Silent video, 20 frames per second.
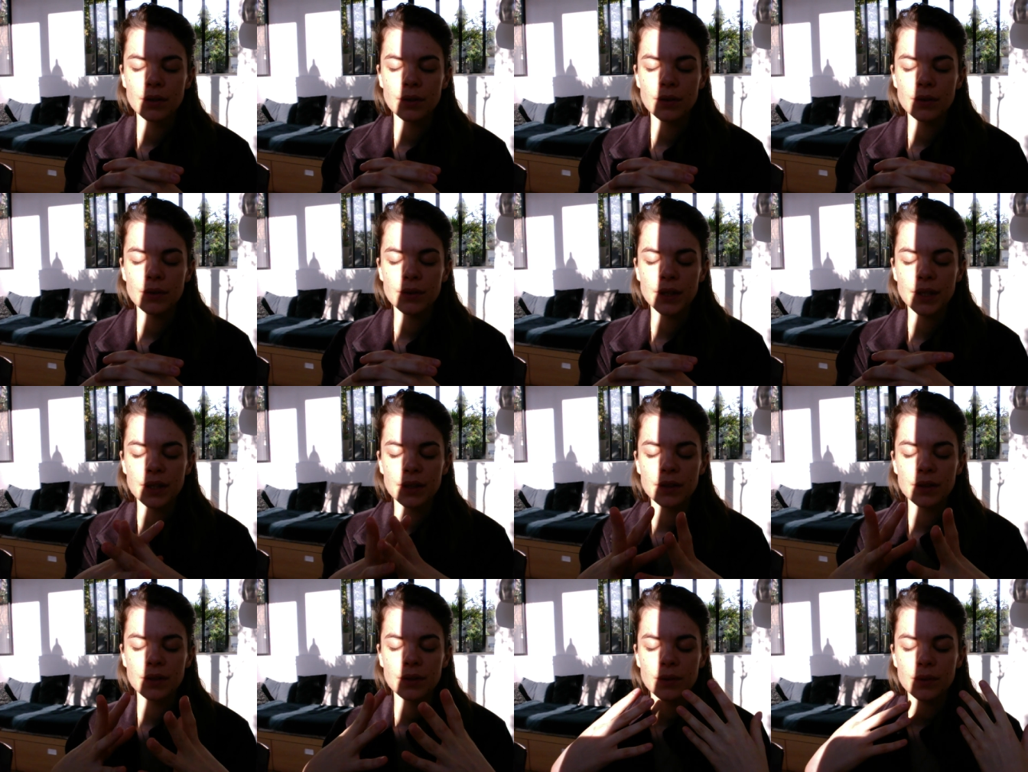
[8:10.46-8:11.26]

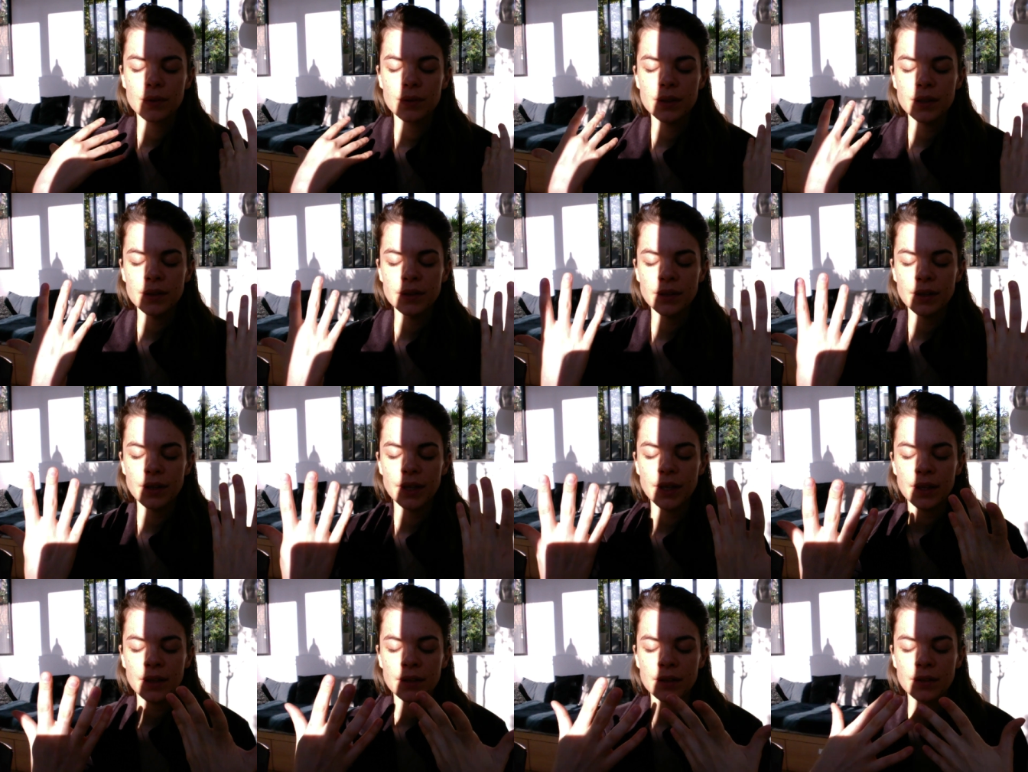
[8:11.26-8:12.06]
Okay, all in the
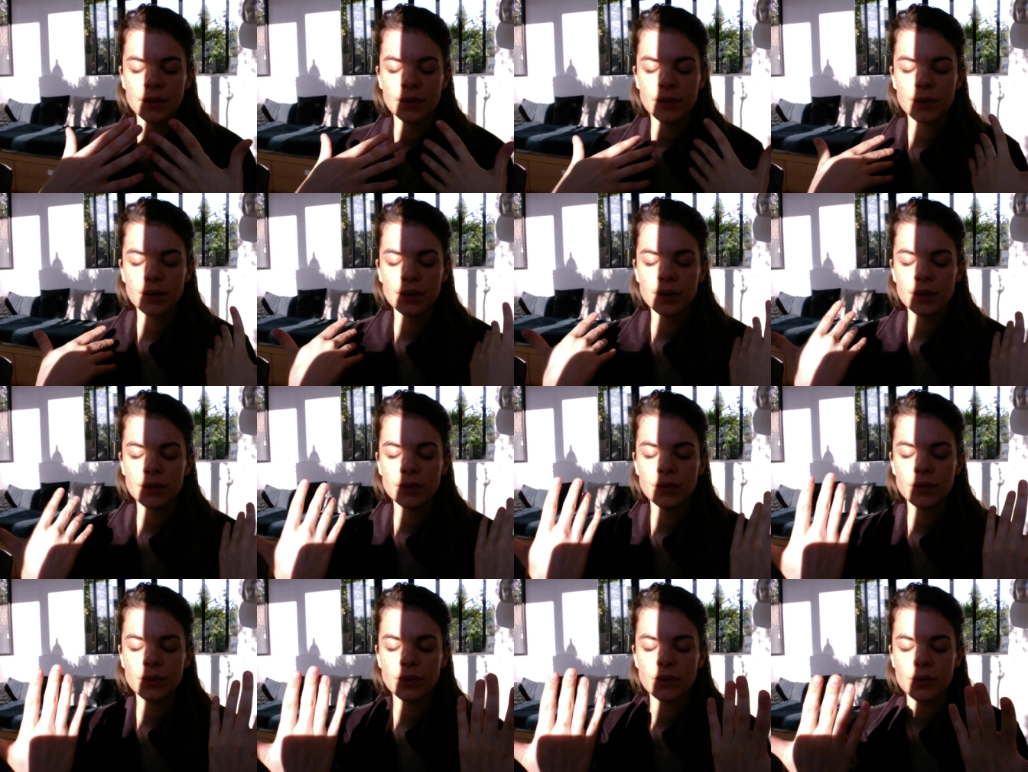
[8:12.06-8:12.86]
head, all in the
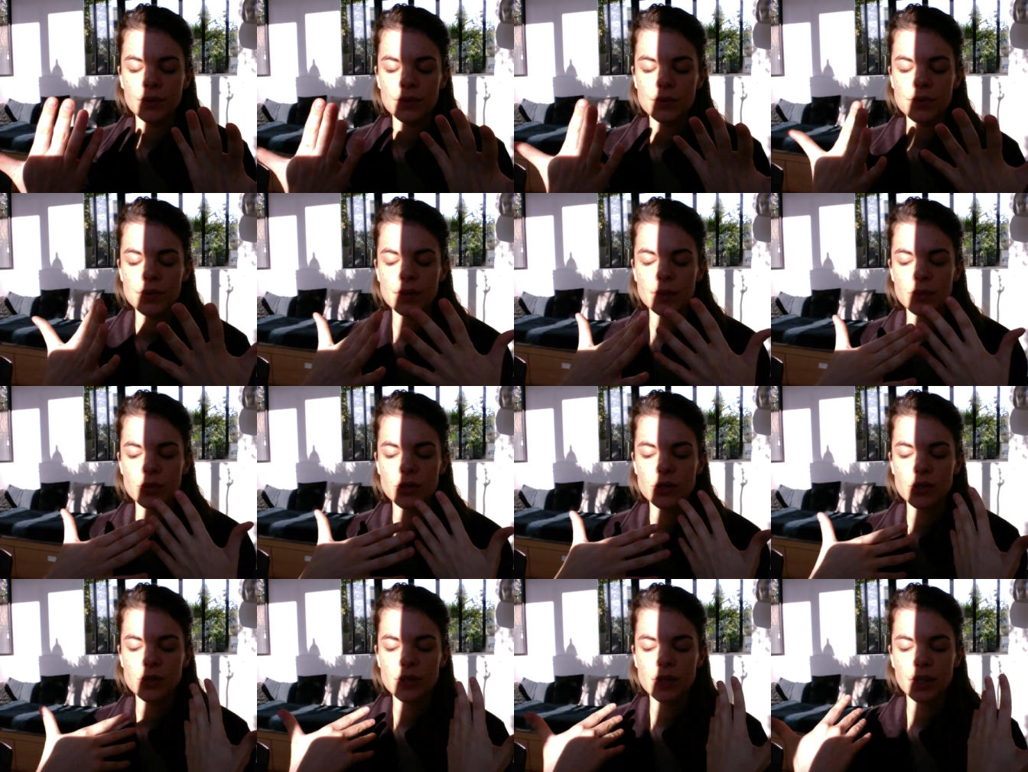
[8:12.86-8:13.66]
nose. I'm
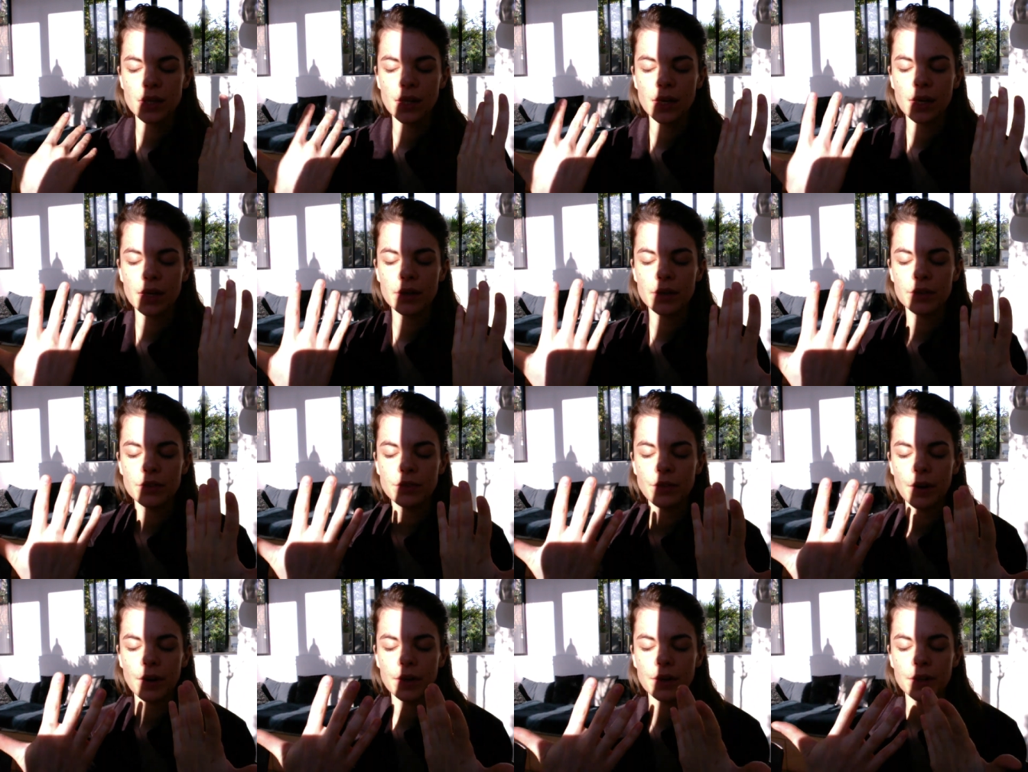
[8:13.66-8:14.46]
just
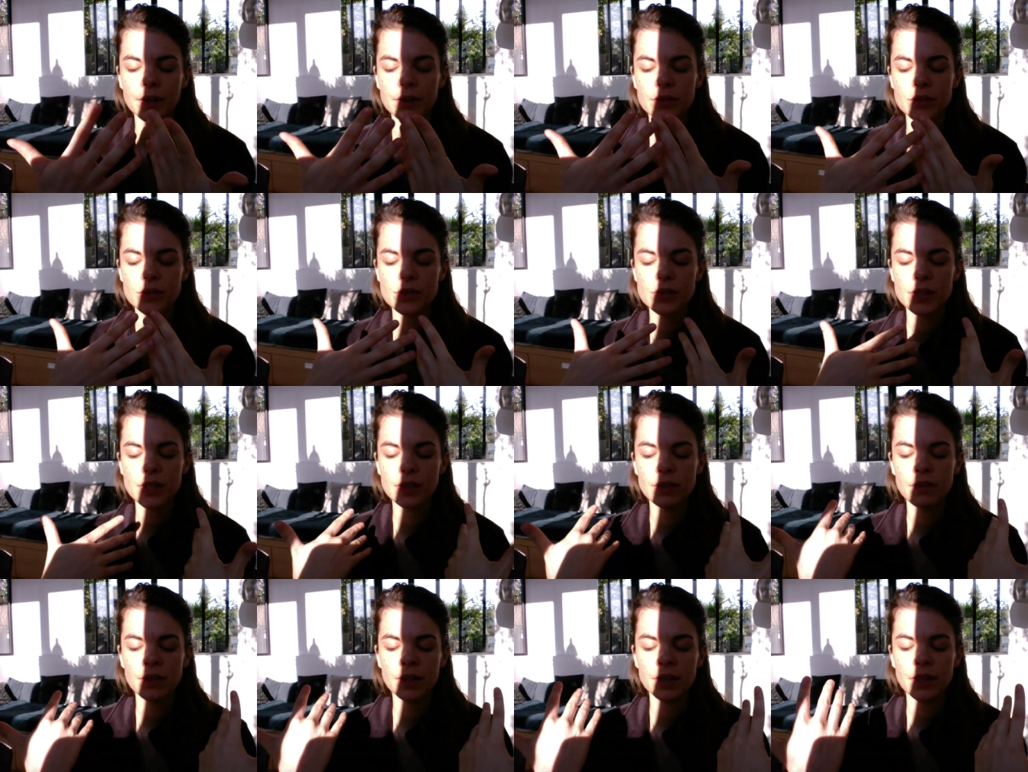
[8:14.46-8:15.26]
clarifying, just
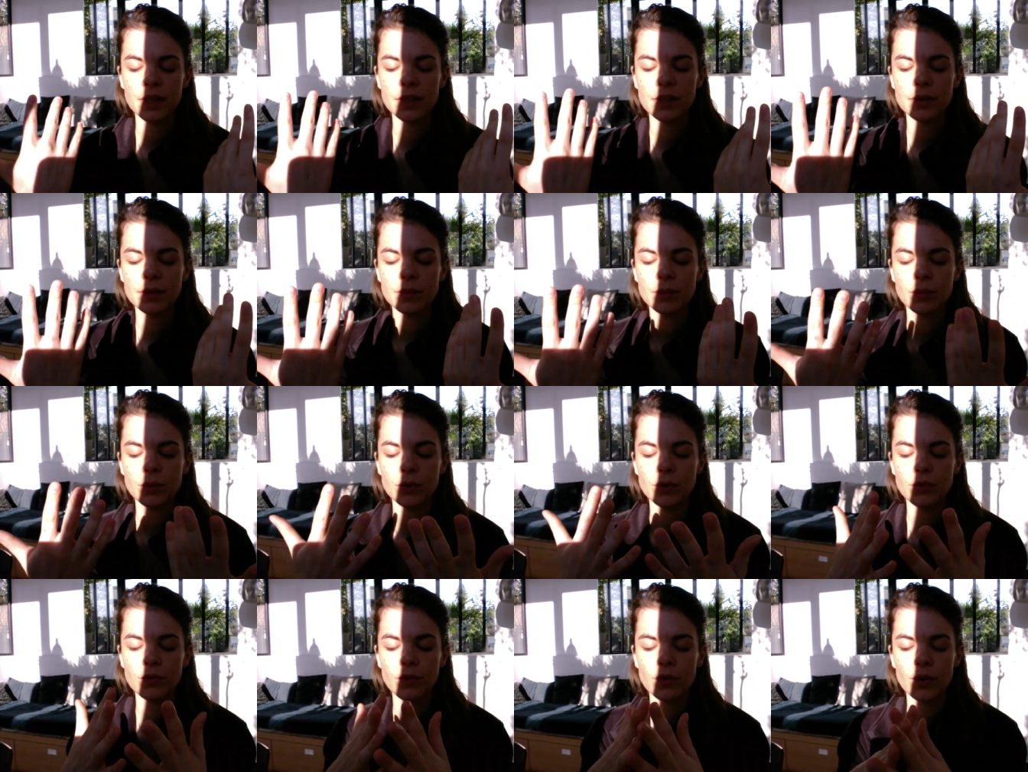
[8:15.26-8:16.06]
giving it
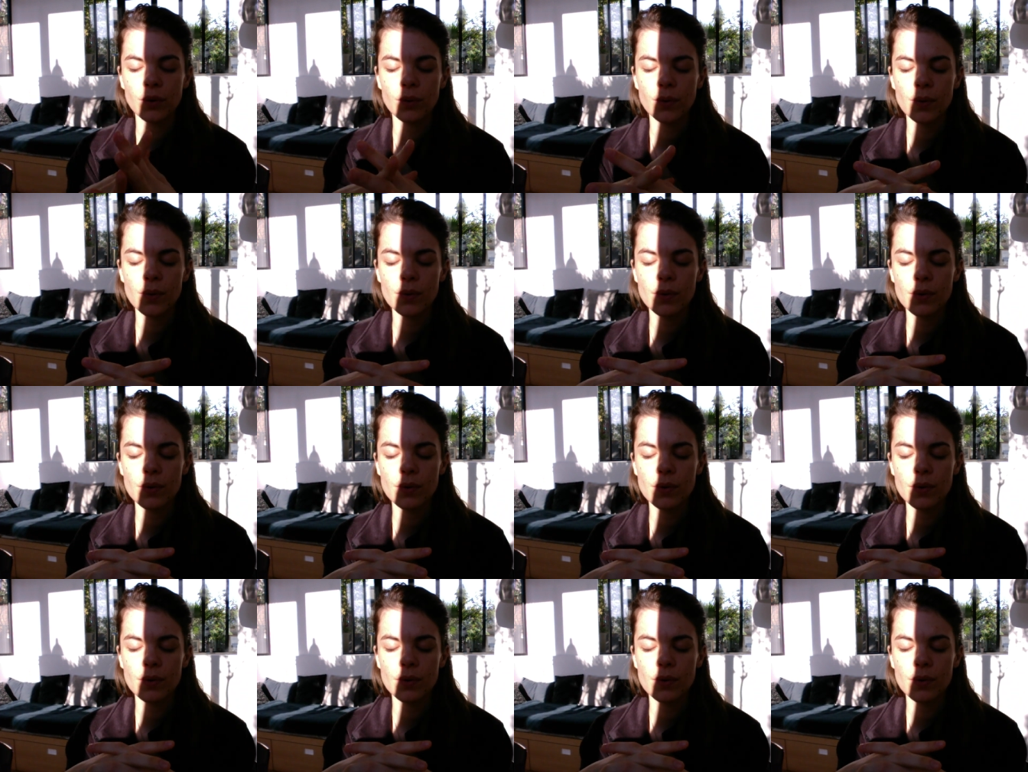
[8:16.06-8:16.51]
more flow.